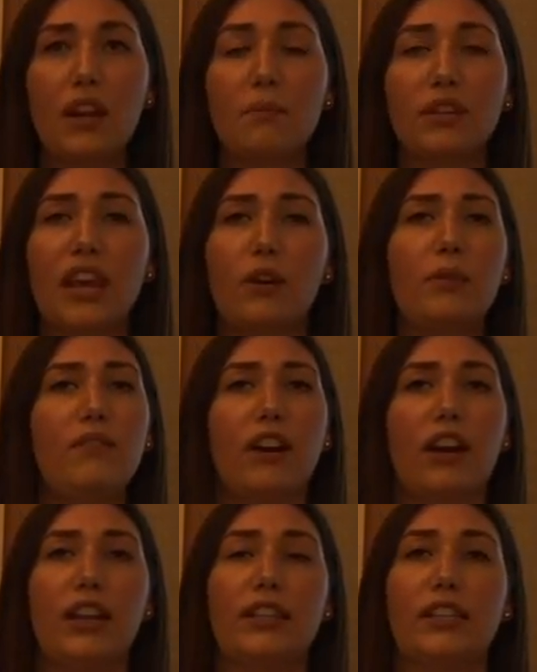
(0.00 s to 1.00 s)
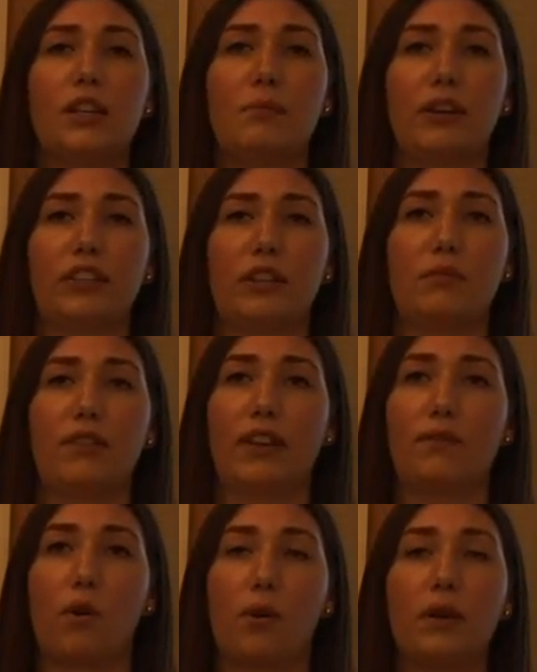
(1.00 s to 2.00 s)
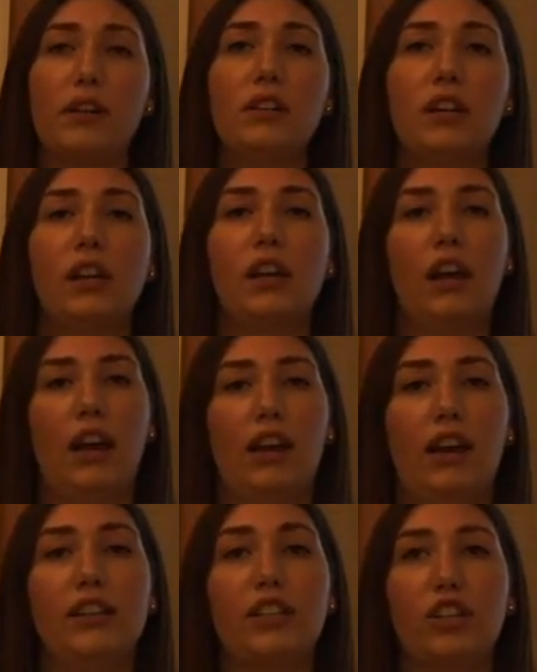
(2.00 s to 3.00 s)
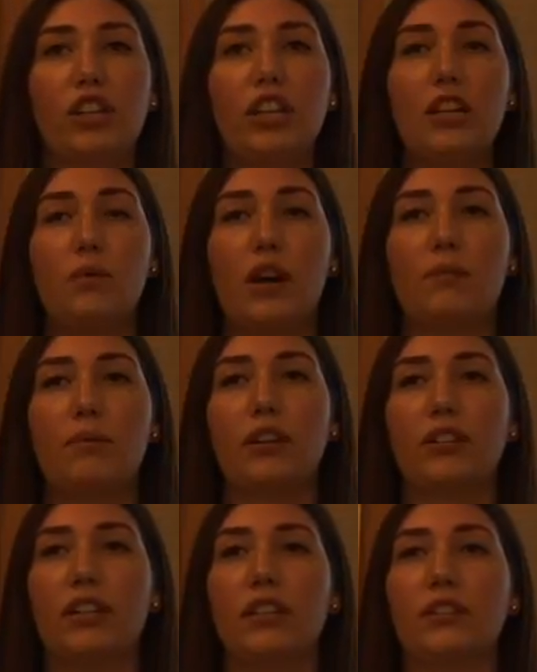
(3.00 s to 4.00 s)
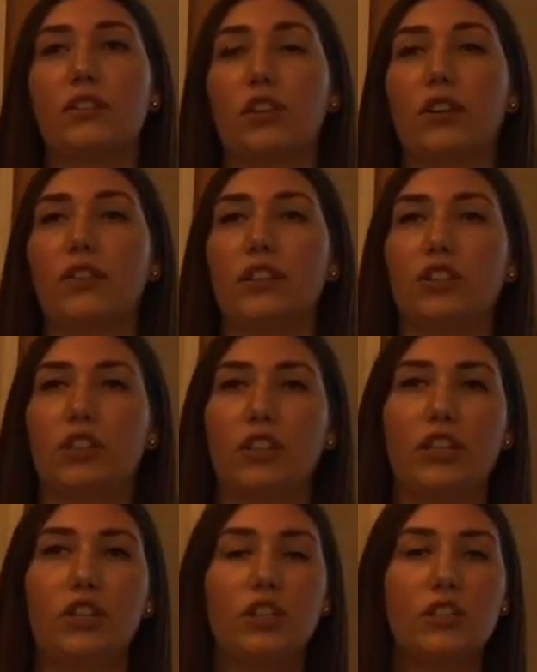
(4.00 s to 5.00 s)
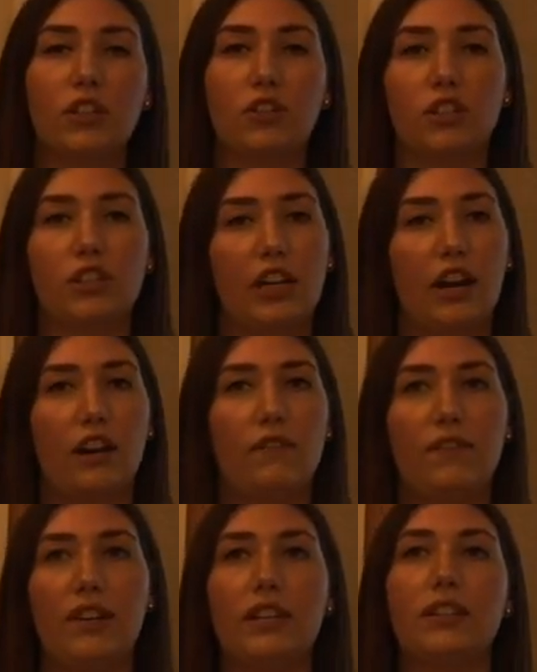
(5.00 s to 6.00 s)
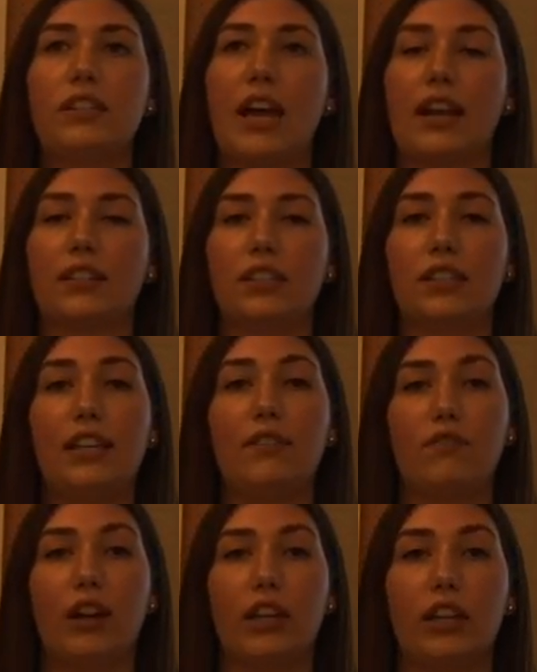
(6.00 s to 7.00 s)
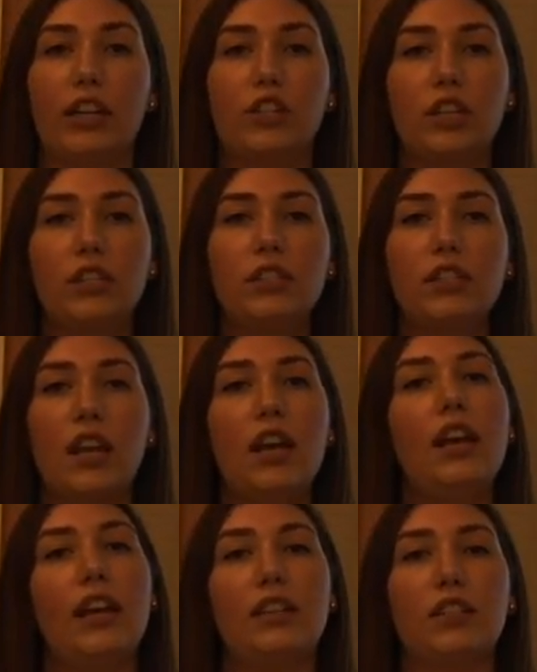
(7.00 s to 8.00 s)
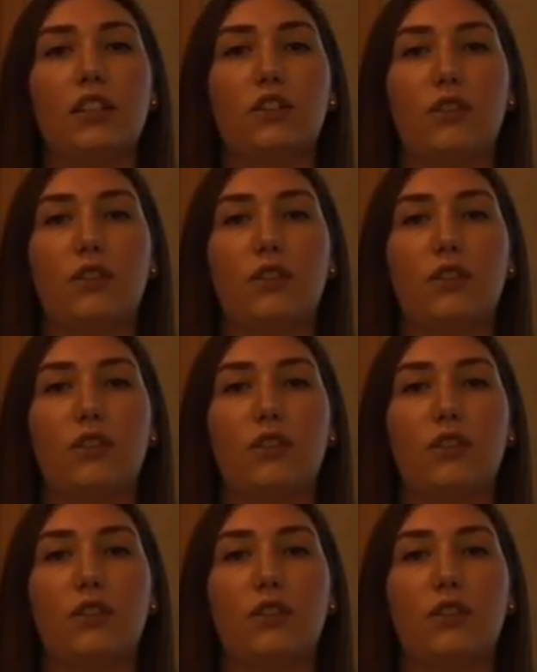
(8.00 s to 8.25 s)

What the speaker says: but that would be very easy to build in moving forward. Additionally, you'd want to build in certain legislation such as tariff, fees, taxes, even regulations into the